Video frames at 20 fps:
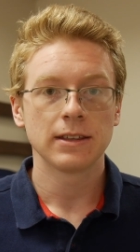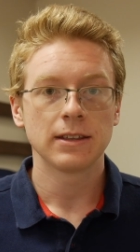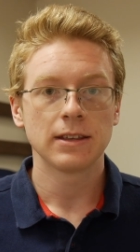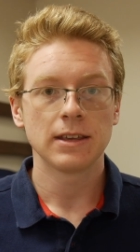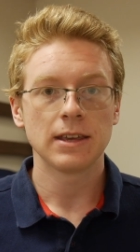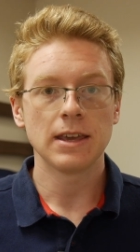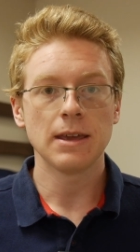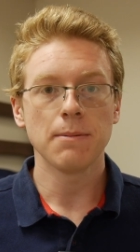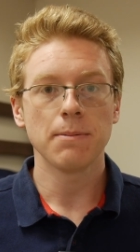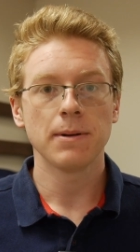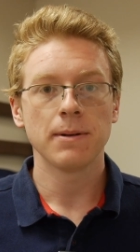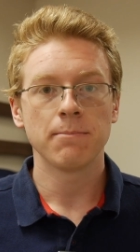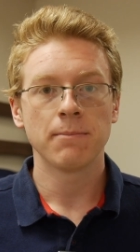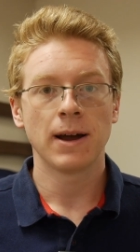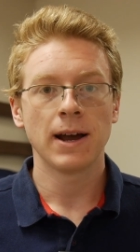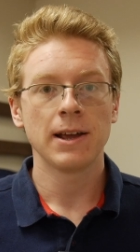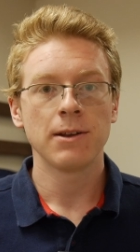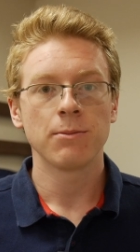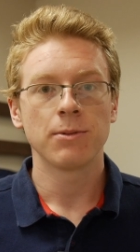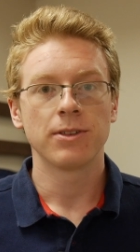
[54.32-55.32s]
Keep in
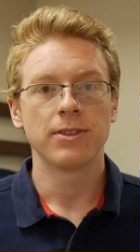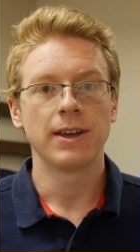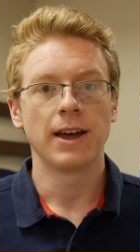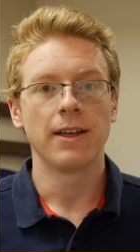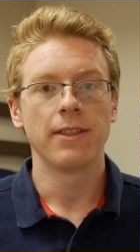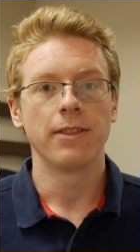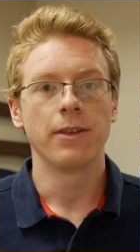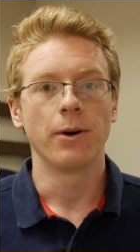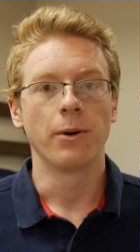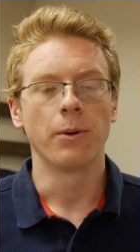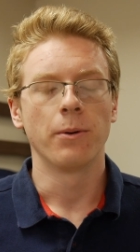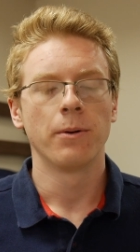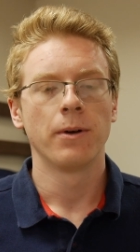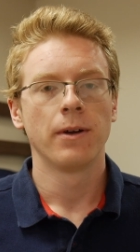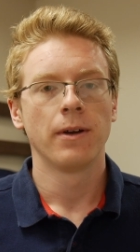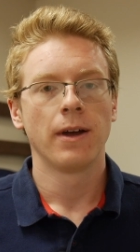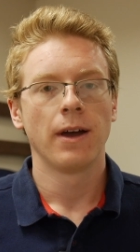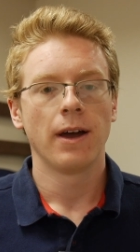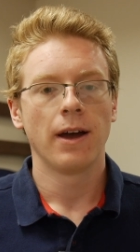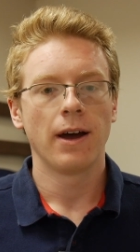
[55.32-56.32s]
mind with that though,
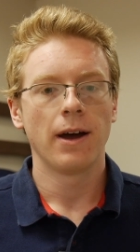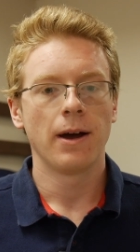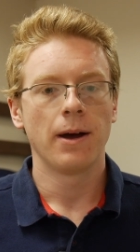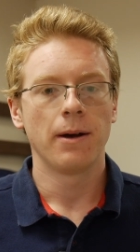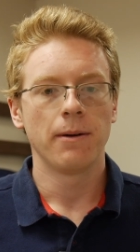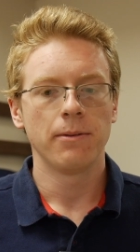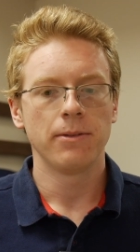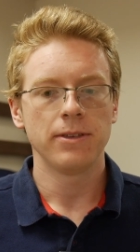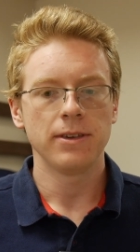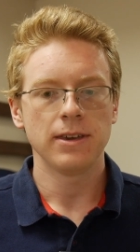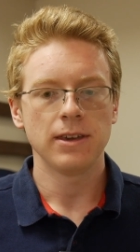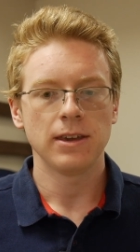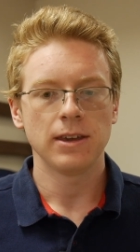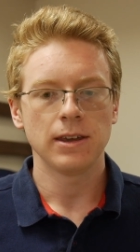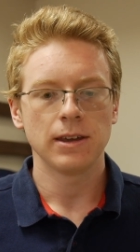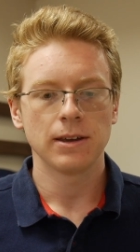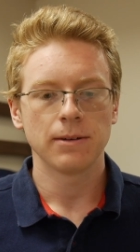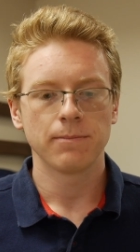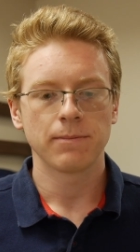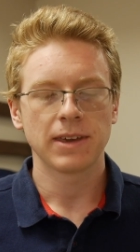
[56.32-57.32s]

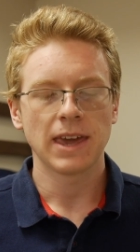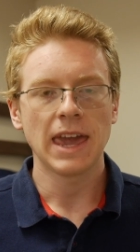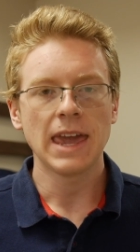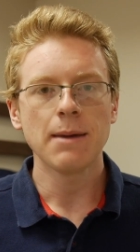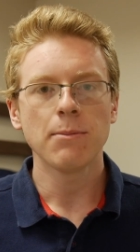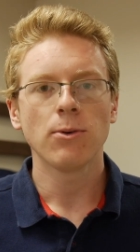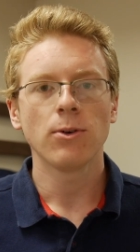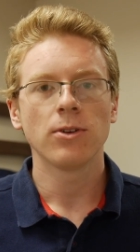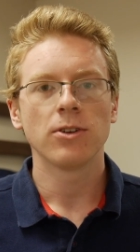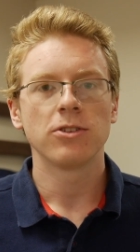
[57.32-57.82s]
the cable